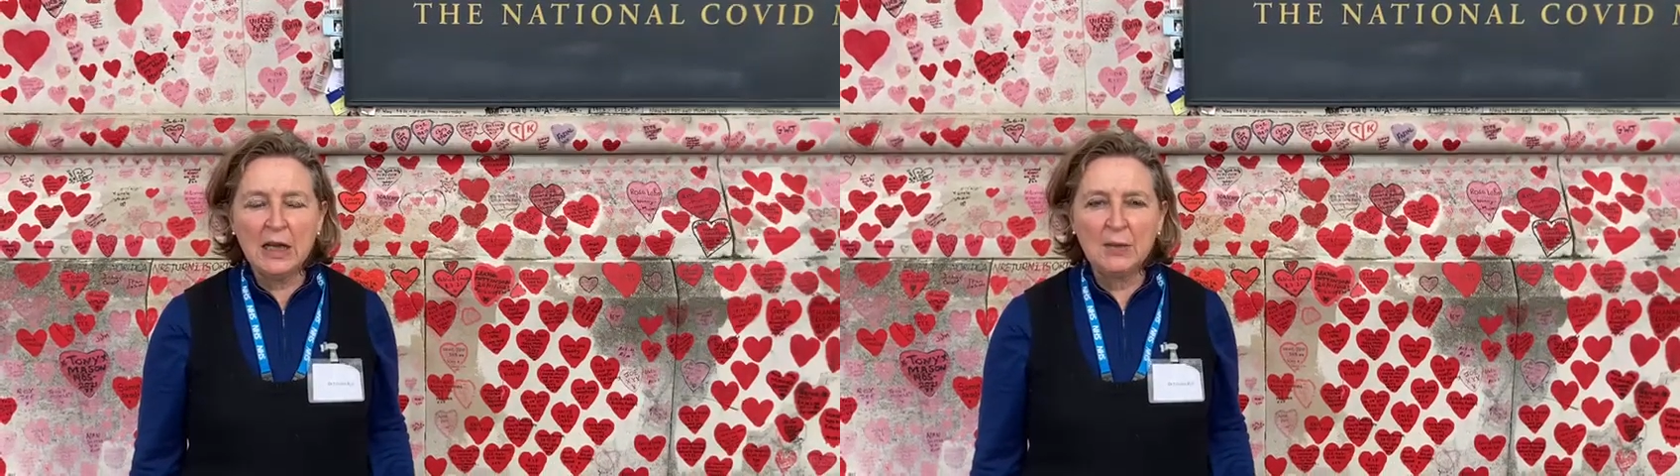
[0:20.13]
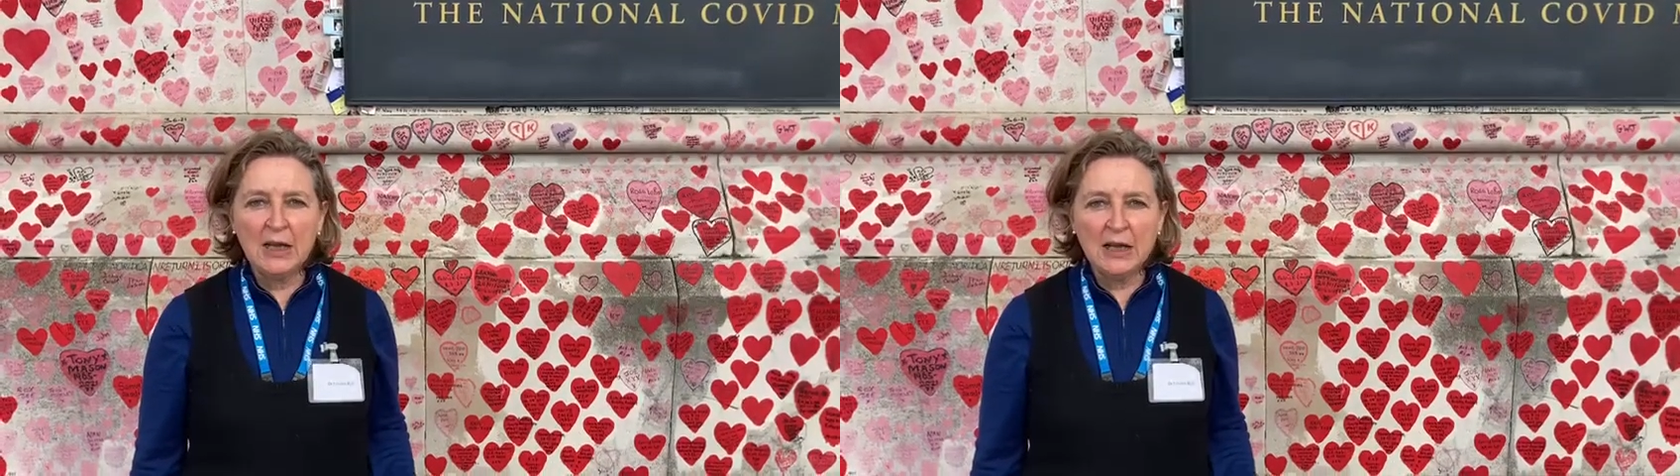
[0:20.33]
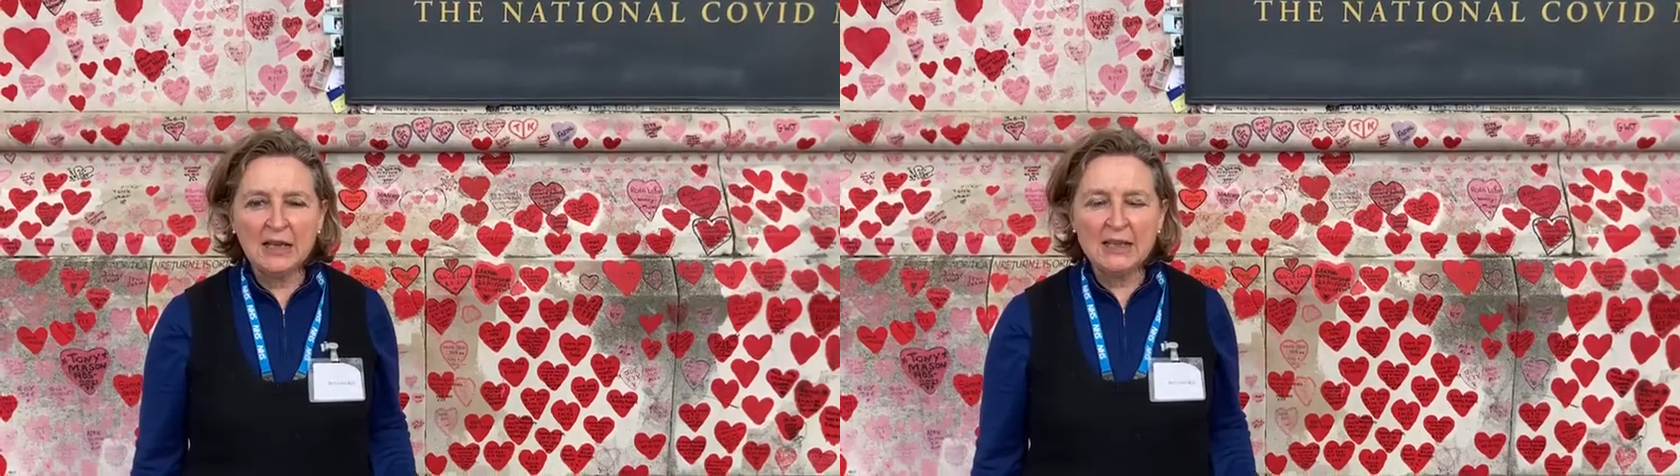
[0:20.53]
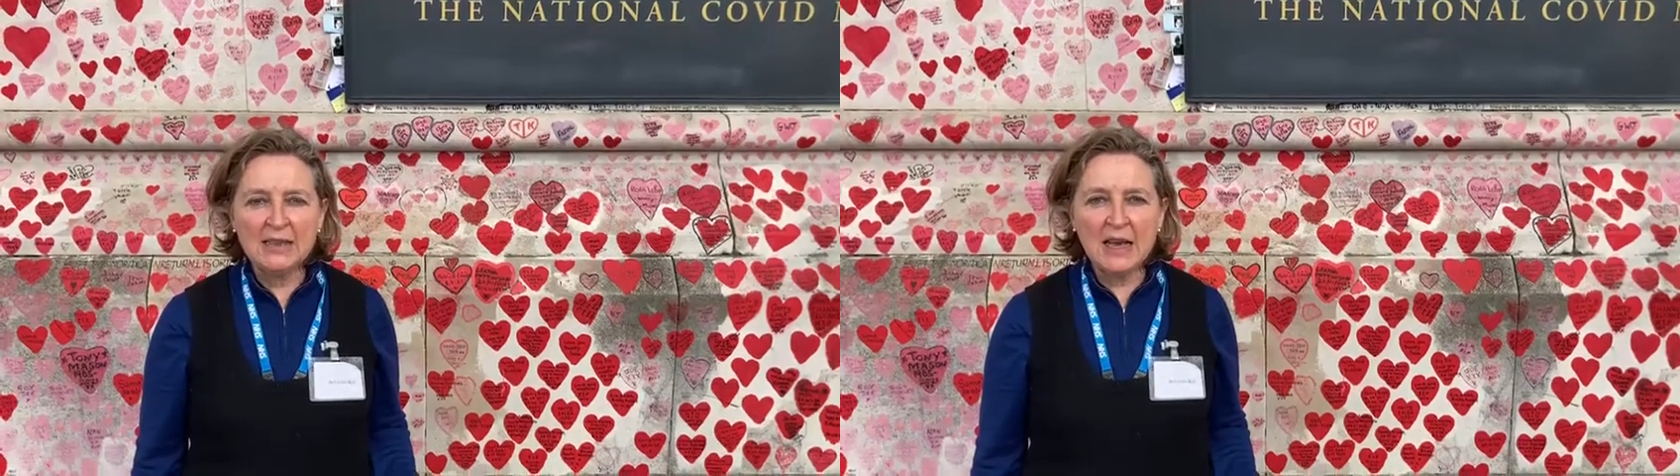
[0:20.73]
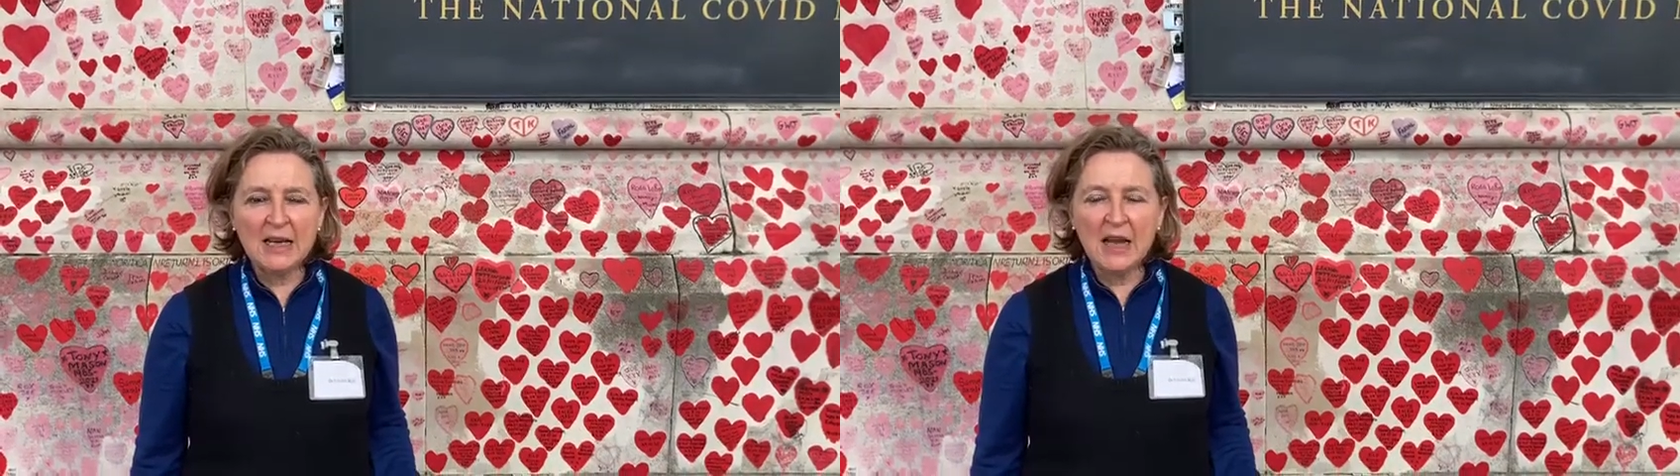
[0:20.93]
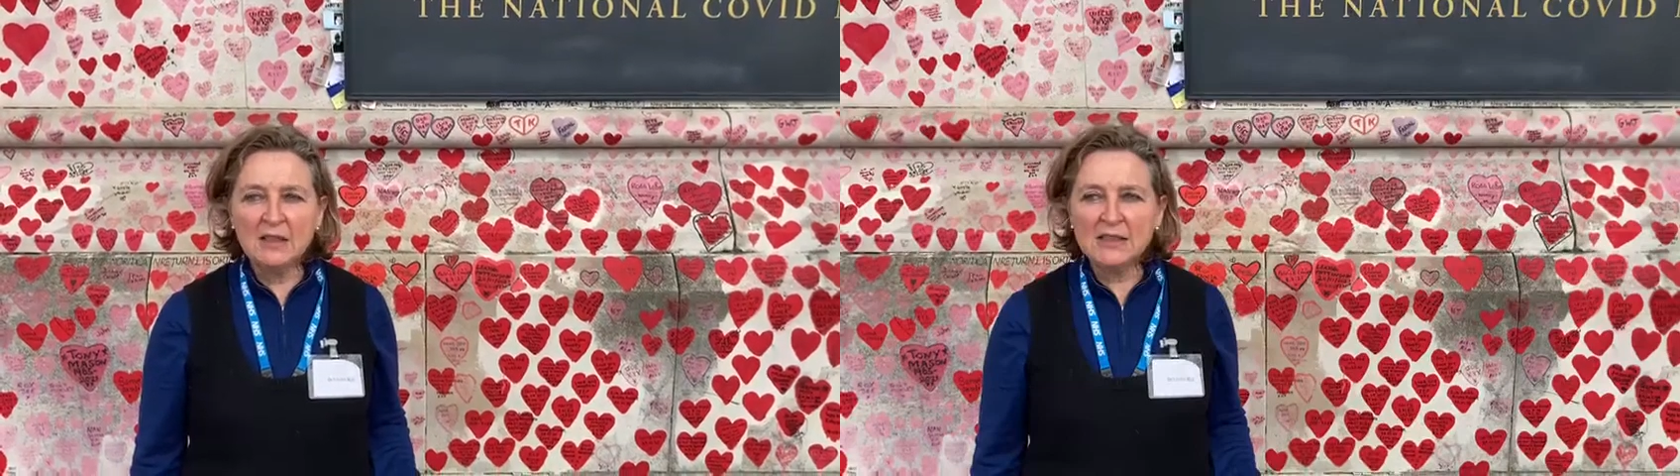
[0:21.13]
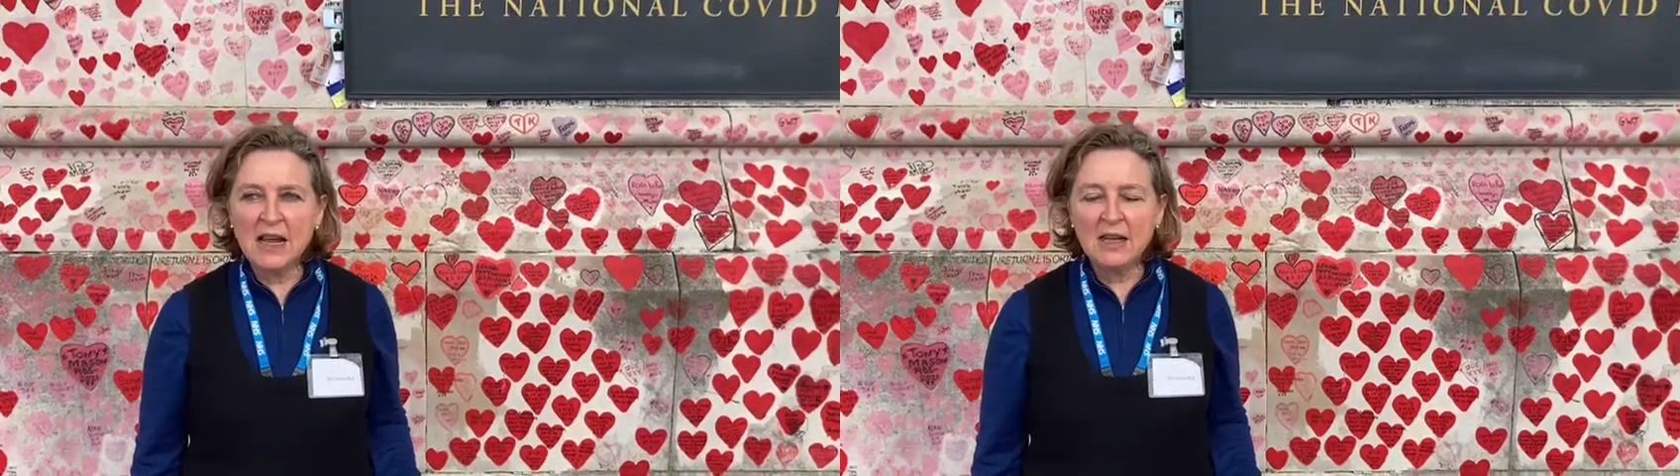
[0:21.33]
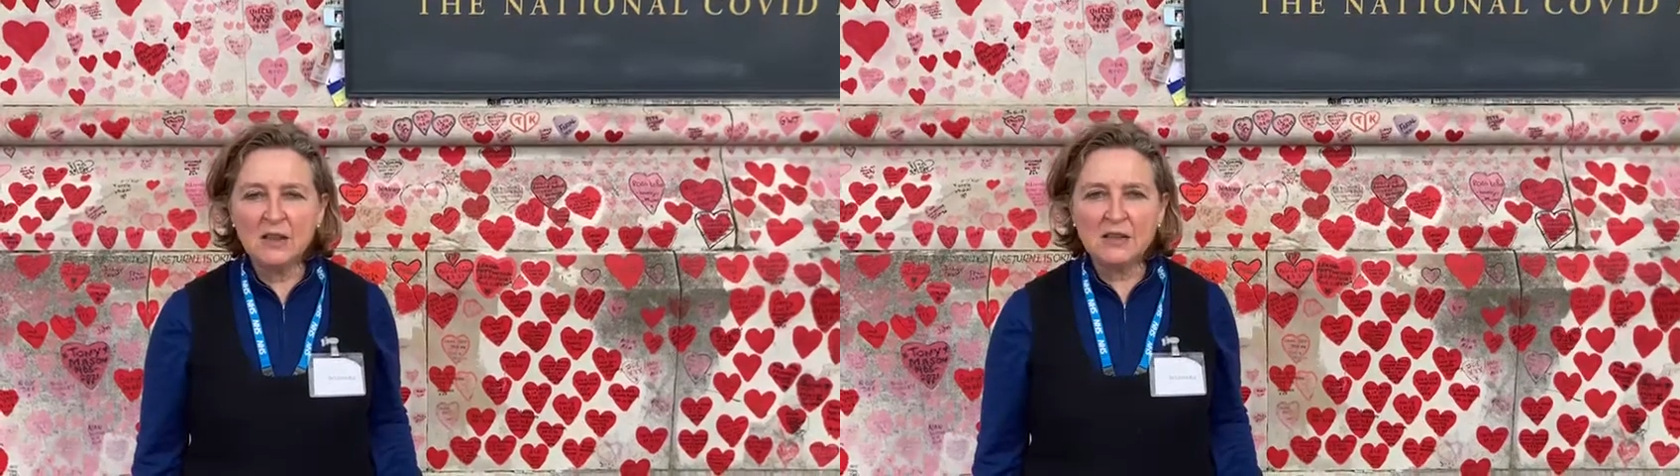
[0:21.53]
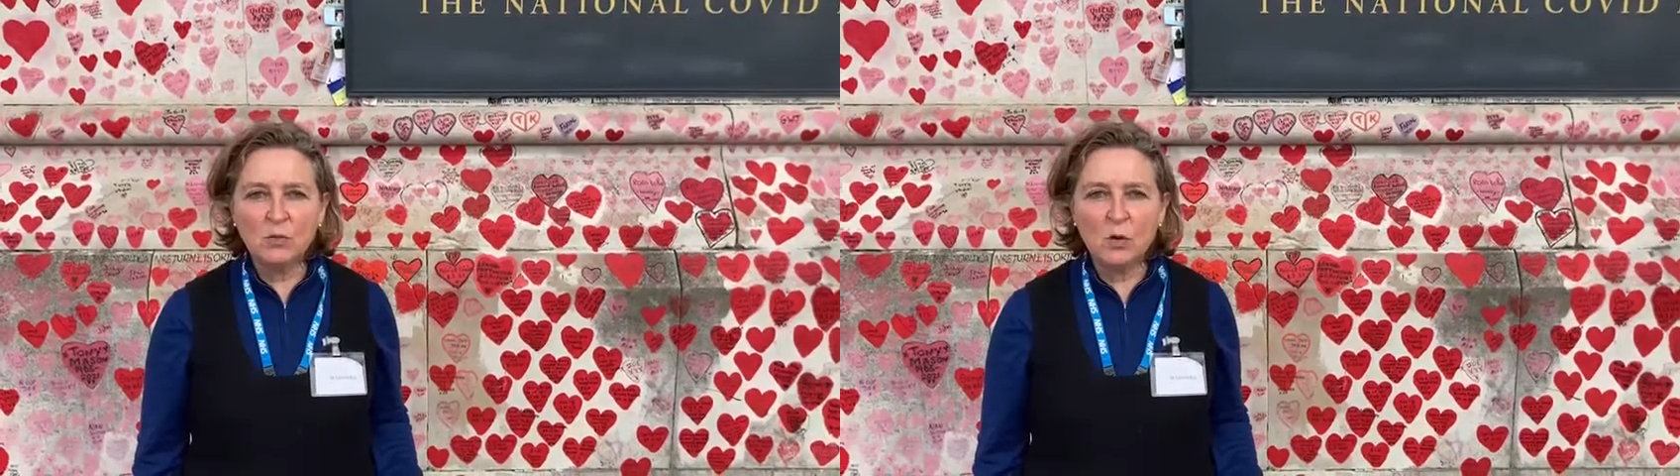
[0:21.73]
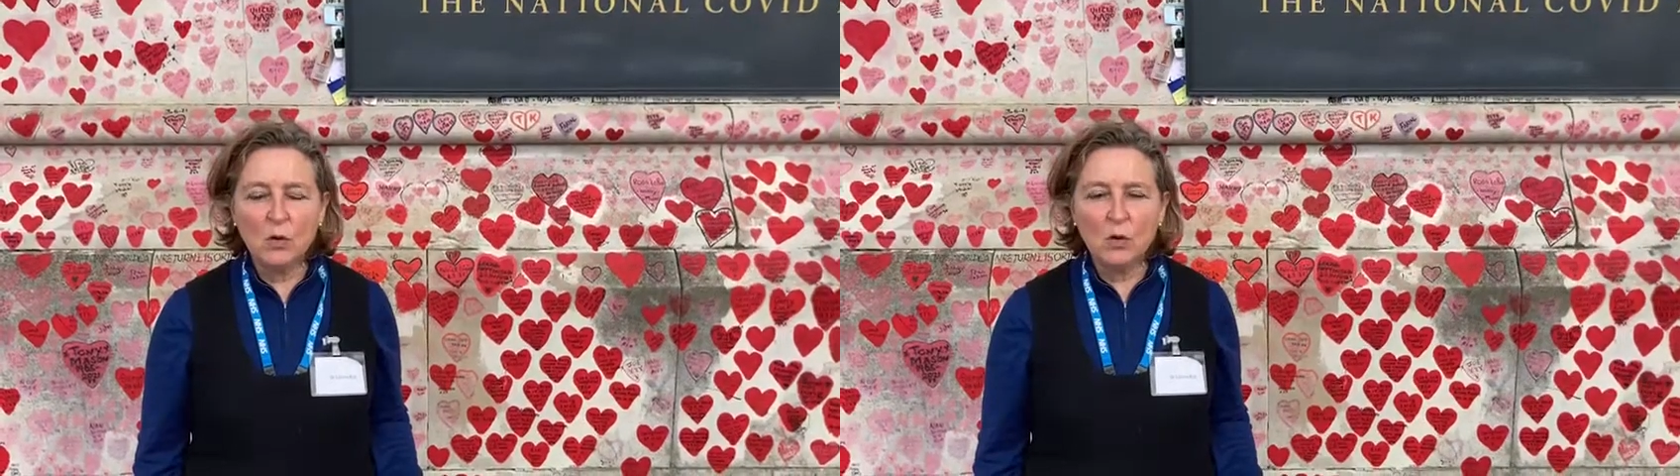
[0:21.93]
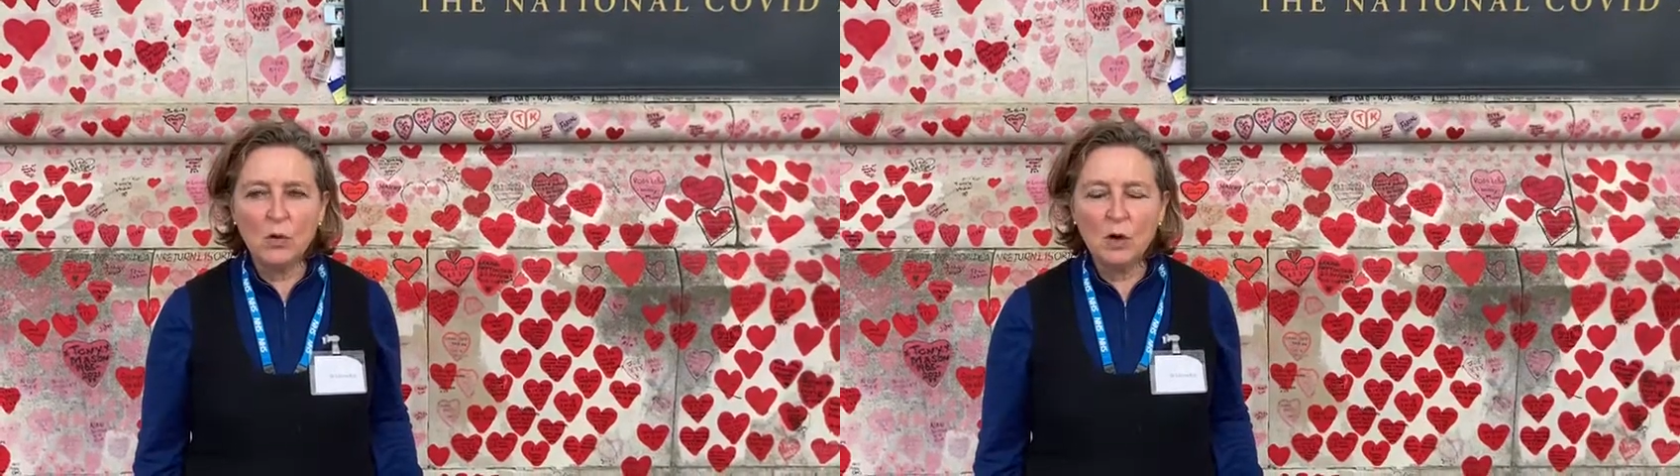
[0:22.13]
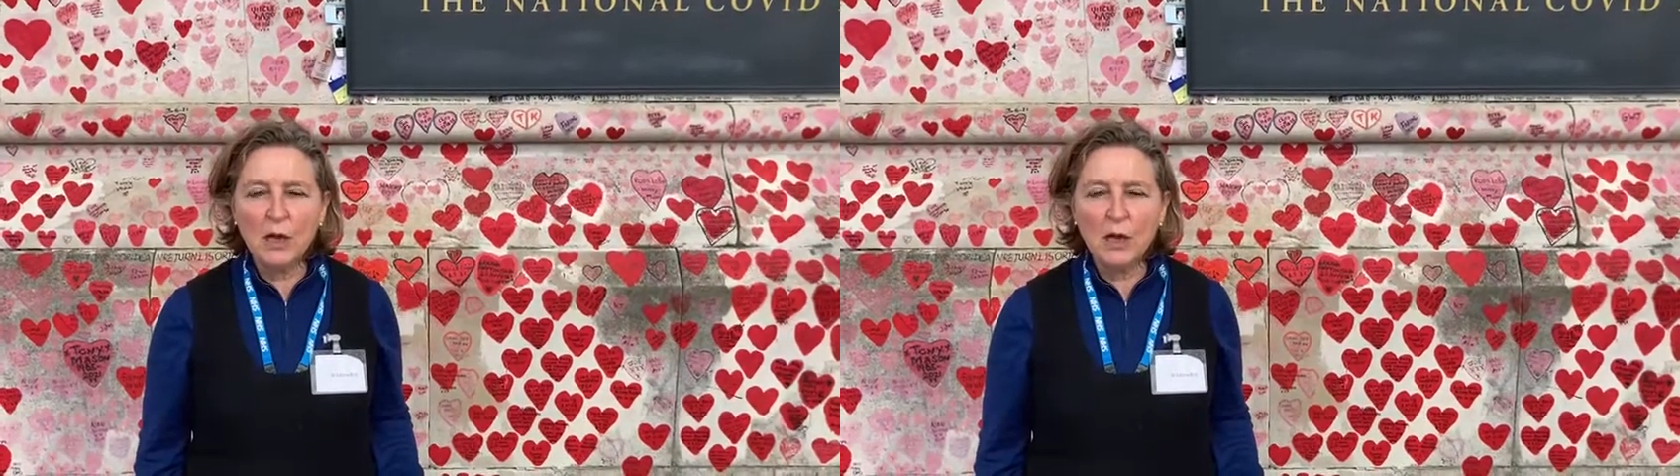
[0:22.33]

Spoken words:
I'm here standing outside this wall,